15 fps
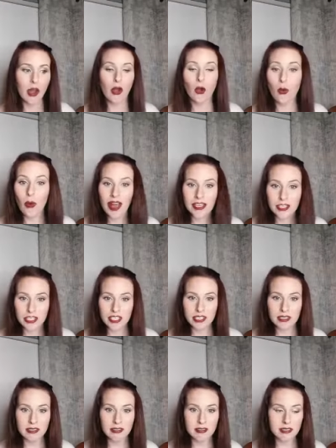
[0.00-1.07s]

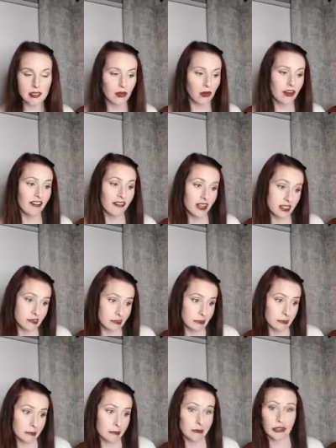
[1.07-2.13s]
questions, or if I
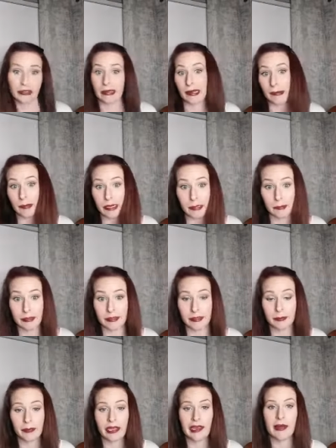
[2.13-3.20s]
do, they're not popping
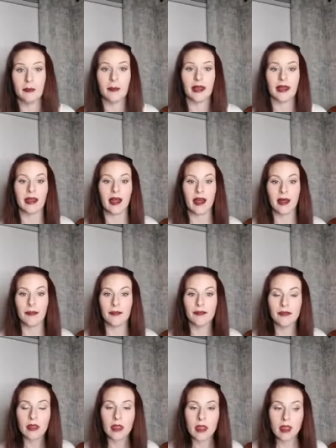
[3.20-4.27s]
up yet, but
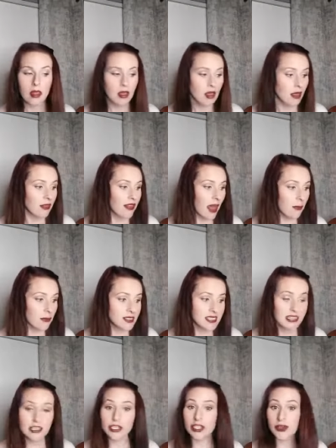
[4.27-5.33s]
that was
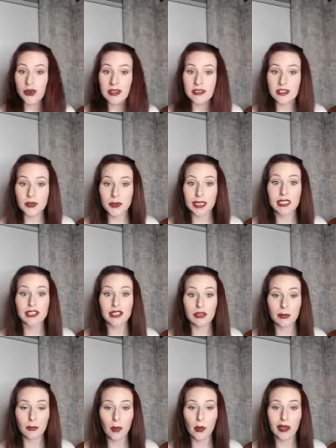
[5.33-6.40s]
it. Short and sweet, to the
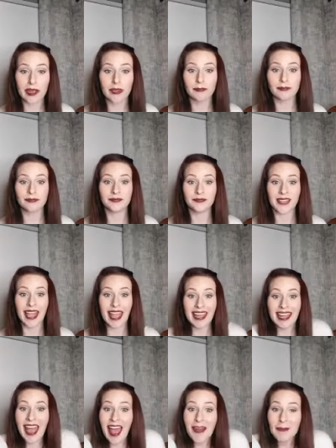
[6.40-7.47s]
point,
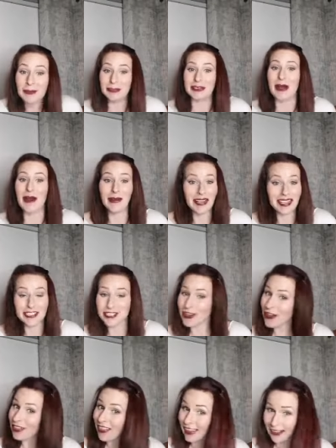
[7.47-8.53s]
and I will talk at
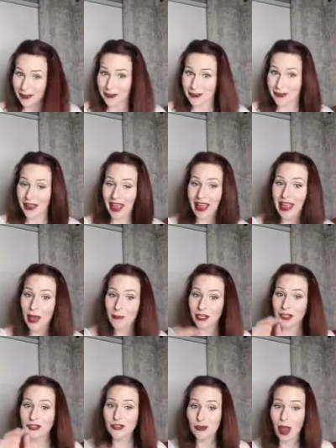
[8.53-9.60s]
y'all later. Okay, I'm
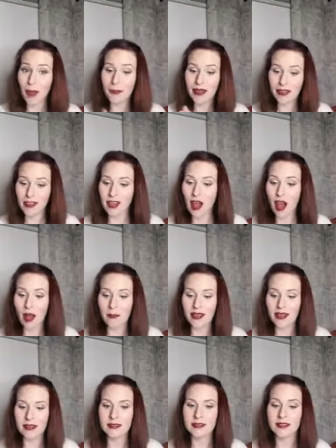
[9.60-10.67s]
gonna drop in the
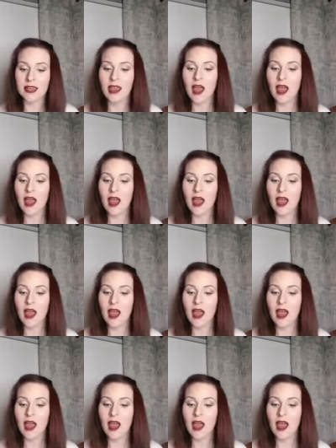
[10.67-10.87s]
comments